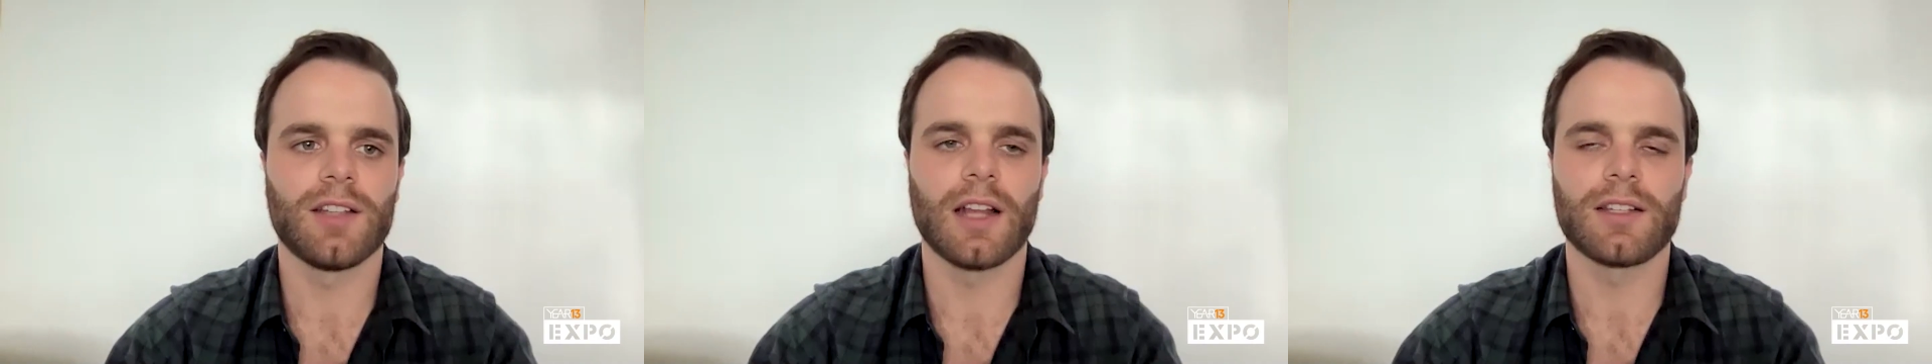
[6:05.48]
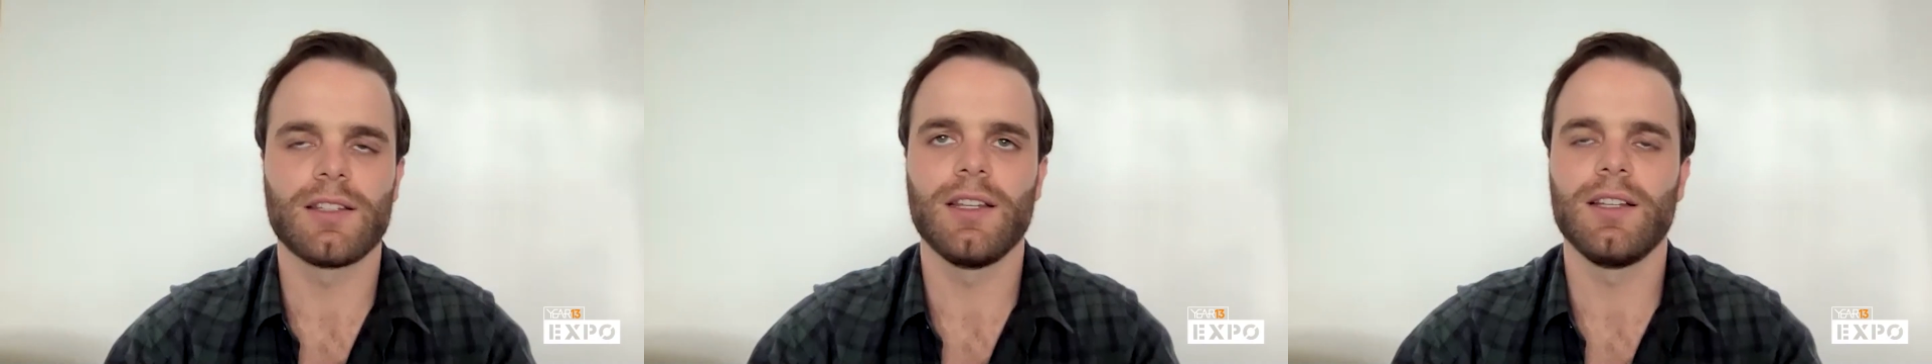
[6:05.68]
So
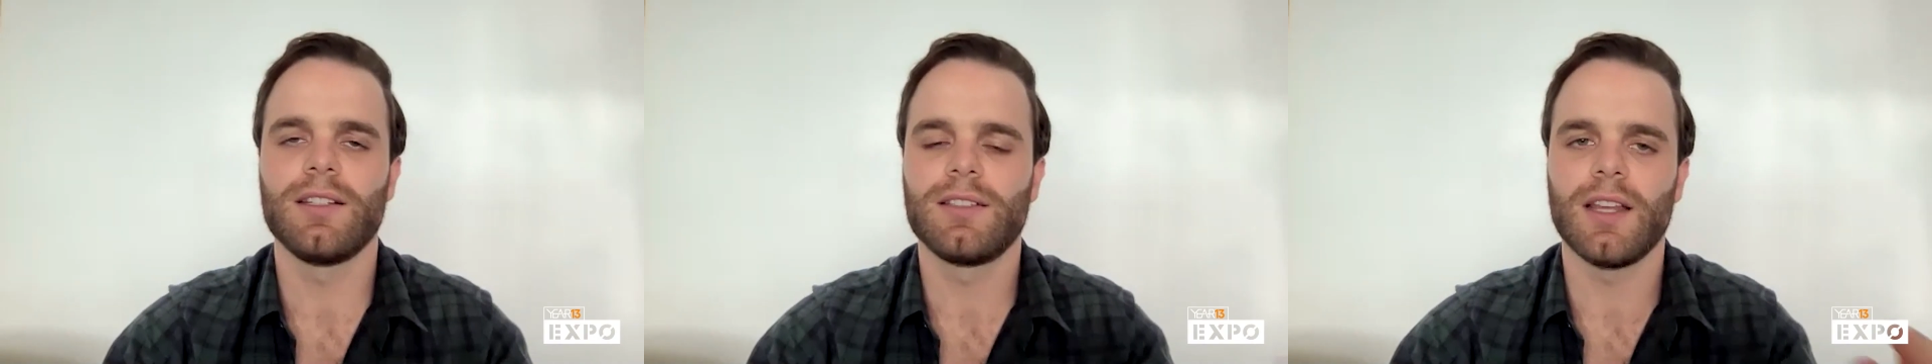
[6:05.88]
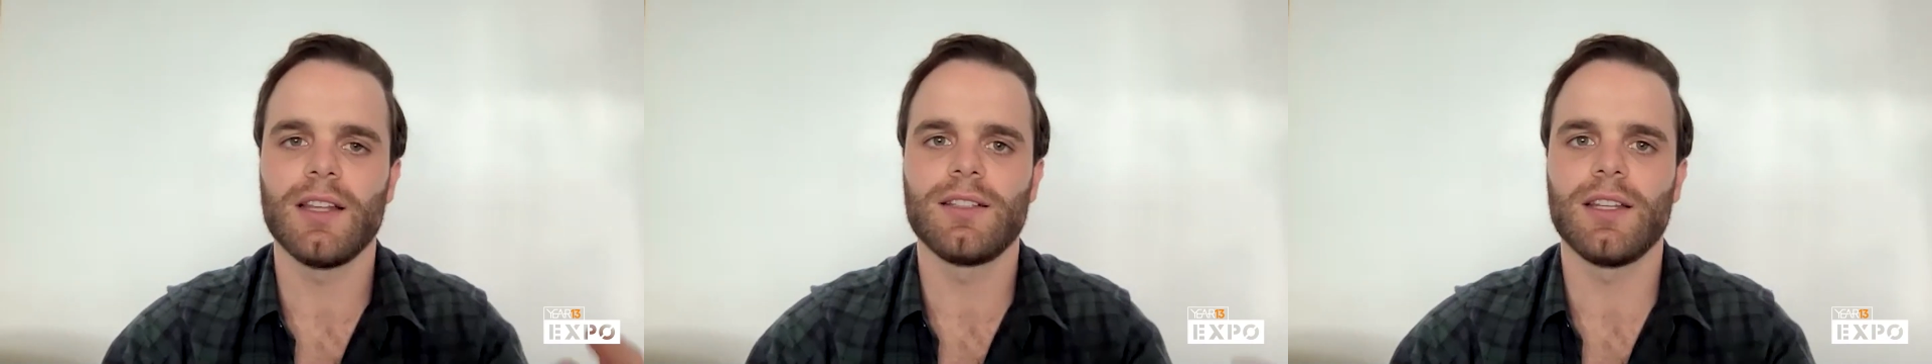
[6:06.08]
that's the
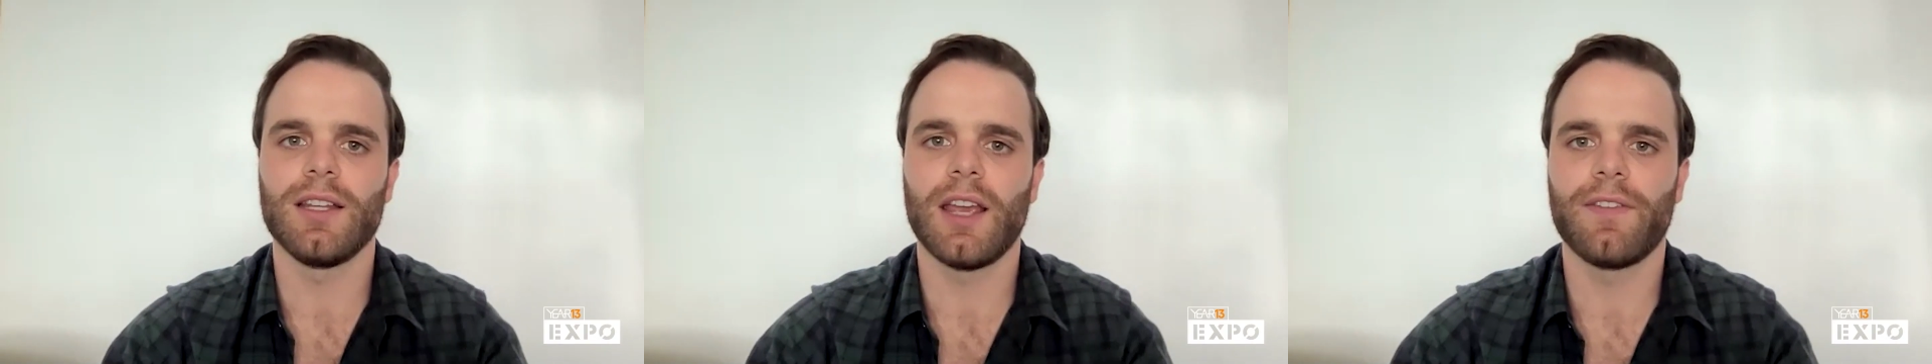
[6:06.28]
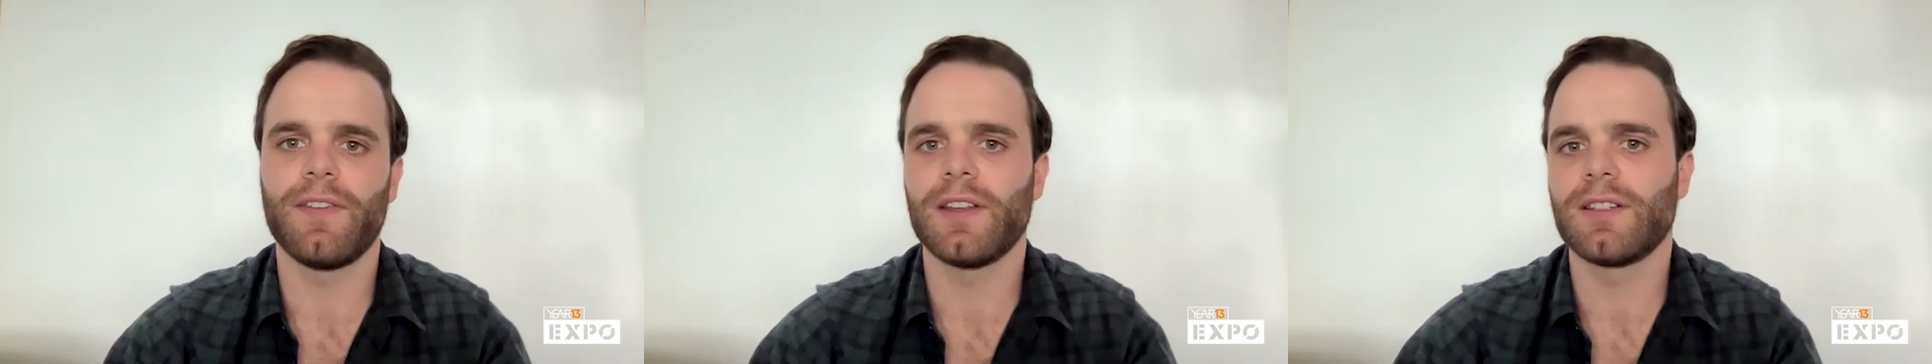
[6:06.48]

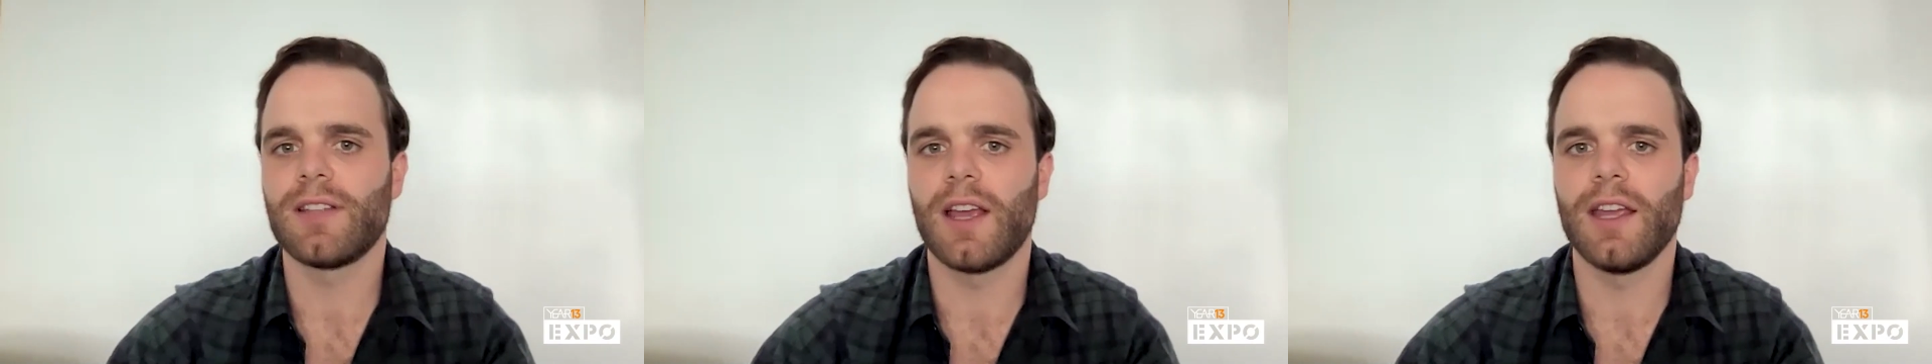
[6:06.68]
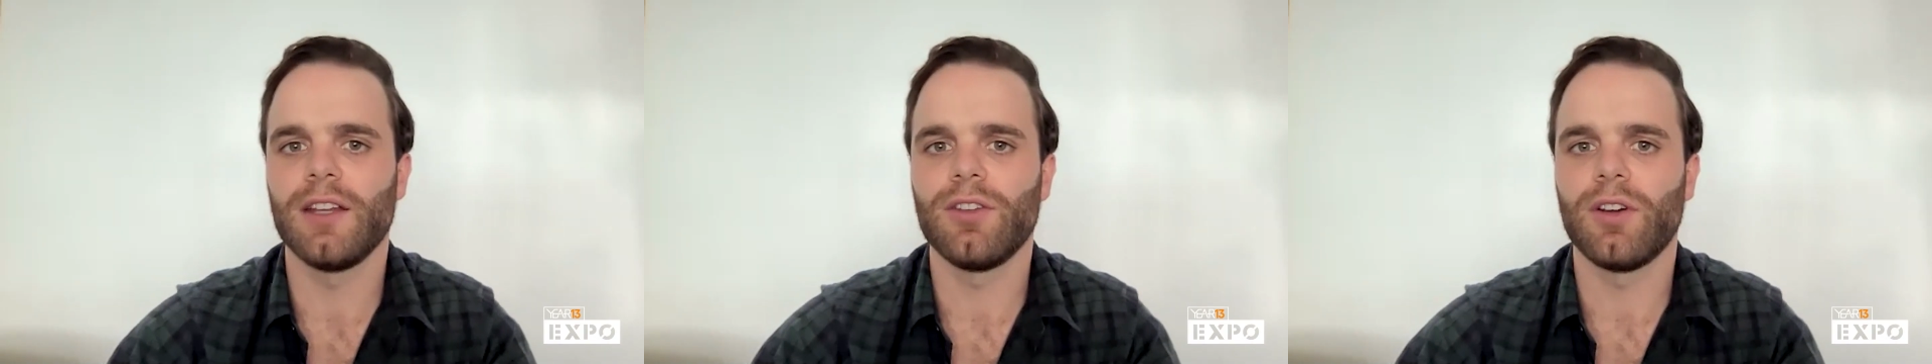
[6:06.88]

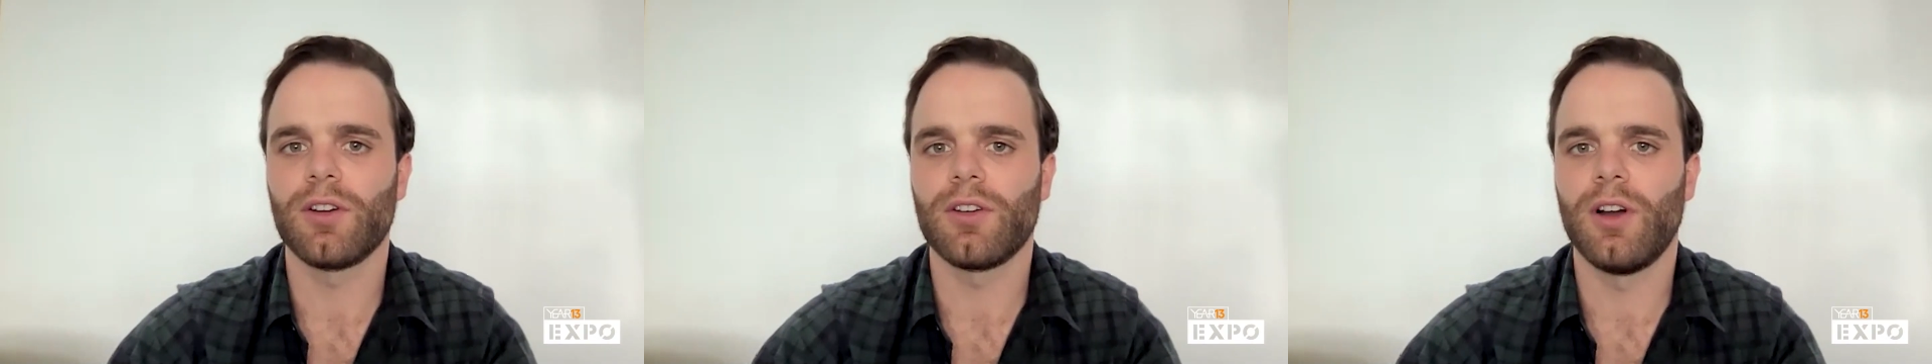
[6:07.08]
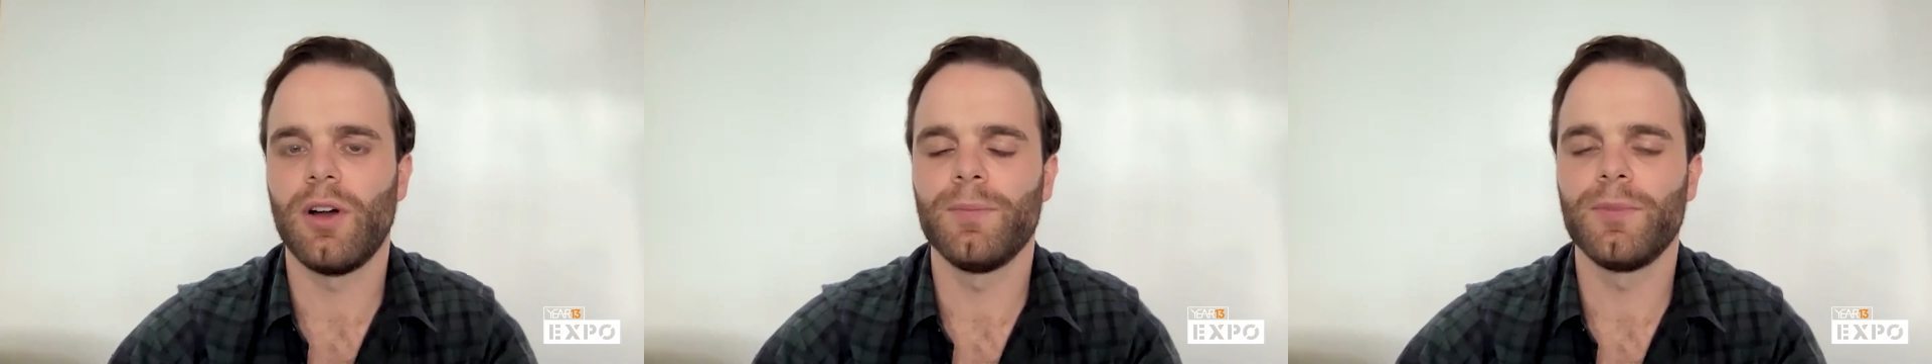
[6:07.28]

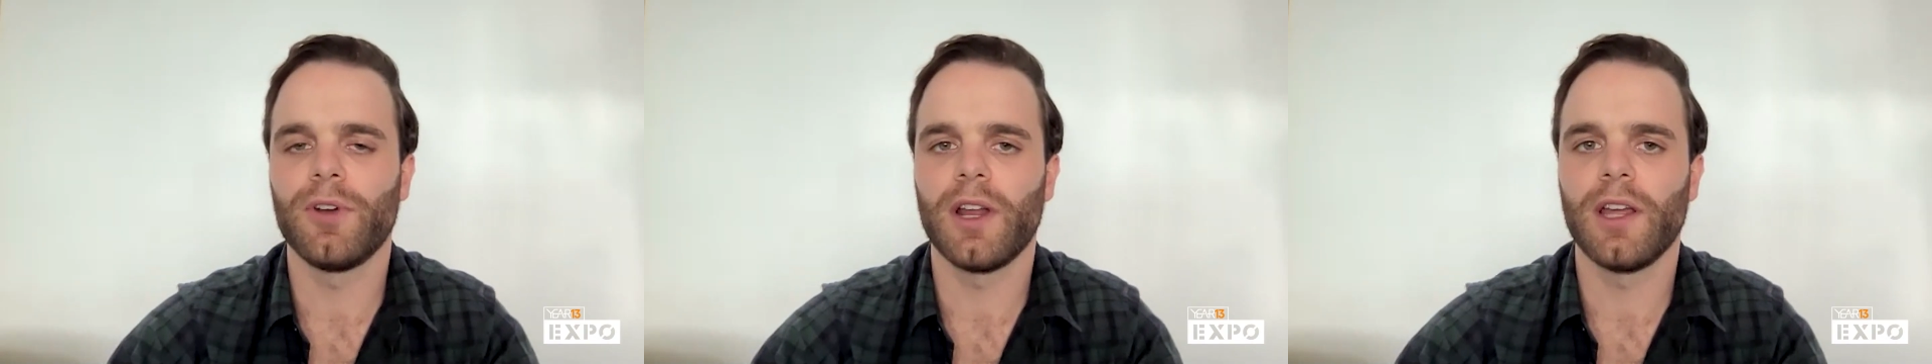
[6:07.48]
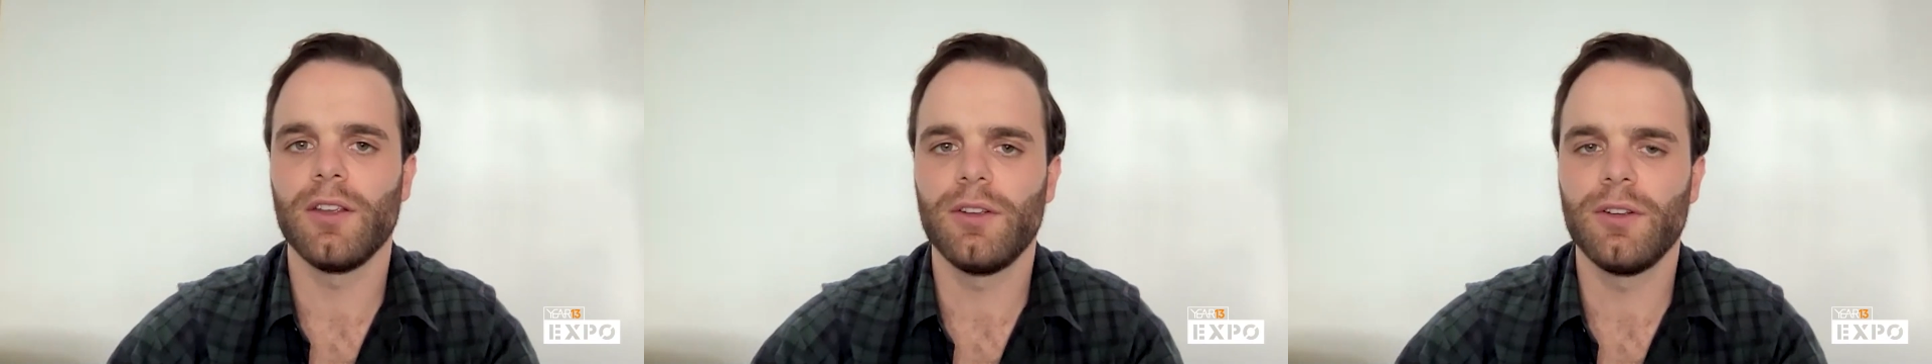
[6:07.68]

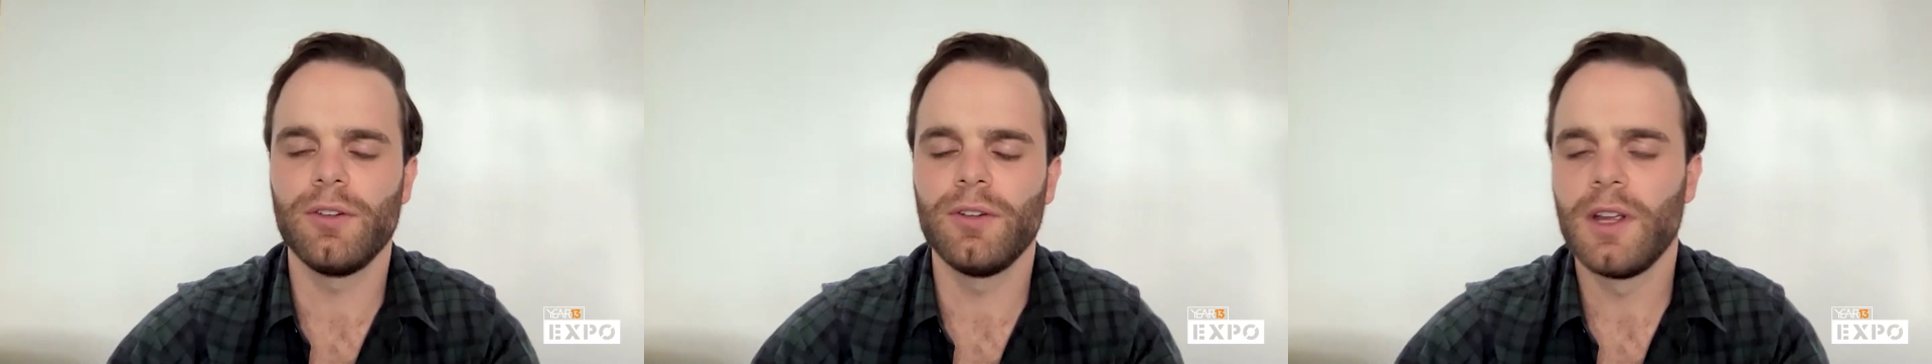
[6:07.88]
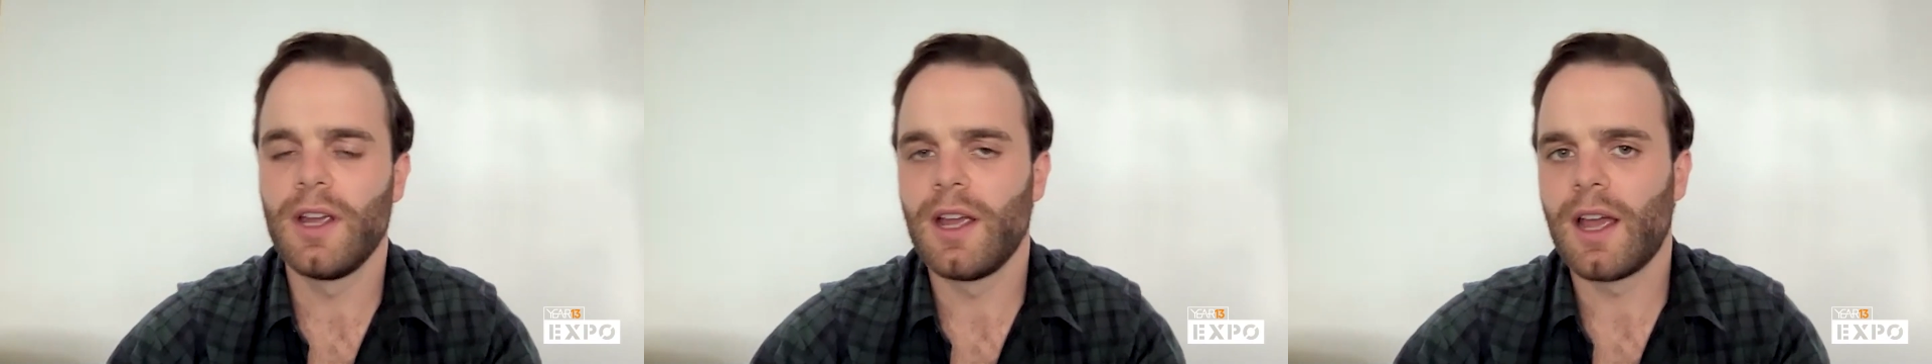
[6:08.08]
ccfsa.com.au.